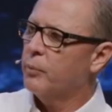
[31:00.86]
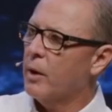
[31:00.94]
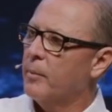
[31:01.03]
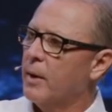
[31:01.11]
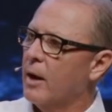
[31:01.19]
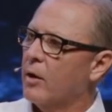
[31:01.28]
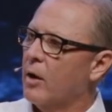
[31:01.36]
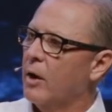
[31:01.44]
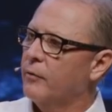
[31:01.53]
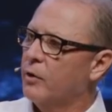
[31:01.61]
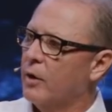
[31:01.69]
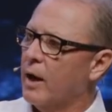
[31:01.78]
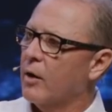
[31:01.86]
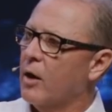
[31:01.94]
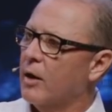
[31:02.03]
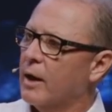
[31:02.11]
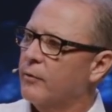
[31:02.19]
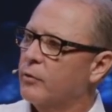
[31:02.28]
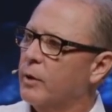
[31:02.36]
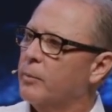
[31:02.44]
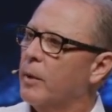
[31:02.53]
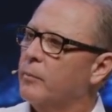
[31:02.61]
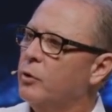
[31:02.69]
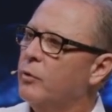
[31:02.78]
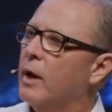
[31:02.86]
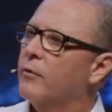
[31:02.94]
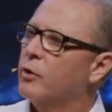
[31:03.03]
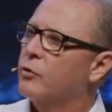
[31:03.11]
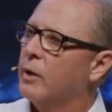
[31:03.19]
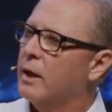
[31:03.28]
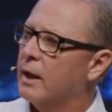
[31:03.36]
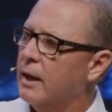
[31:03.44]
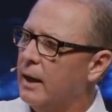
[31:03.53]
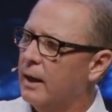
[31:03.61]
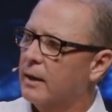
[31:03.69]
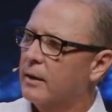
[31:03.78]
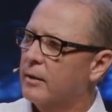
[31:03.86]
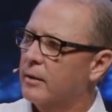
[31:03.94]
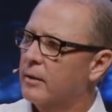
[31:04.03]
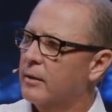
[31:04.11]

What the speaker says: problem, if you're an alcoholic and have a drink problem, you never drink again.